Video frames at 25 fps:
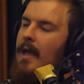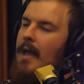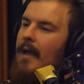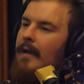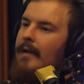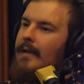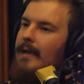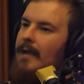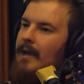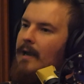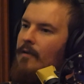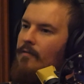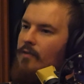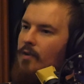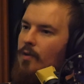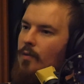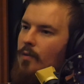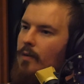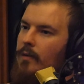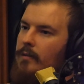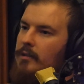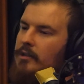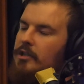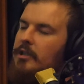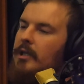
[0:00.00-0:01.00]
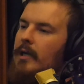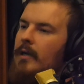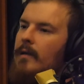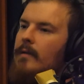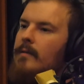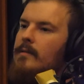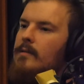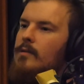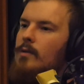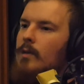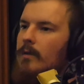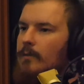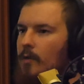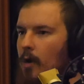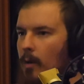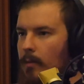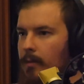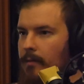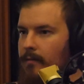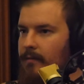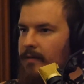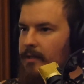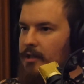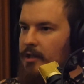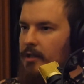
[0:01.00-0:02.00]
and get everyone sharing this sort of
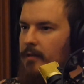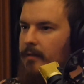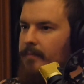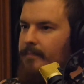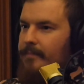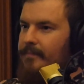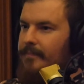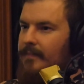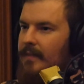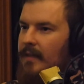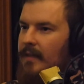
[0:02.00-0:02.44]
common vision.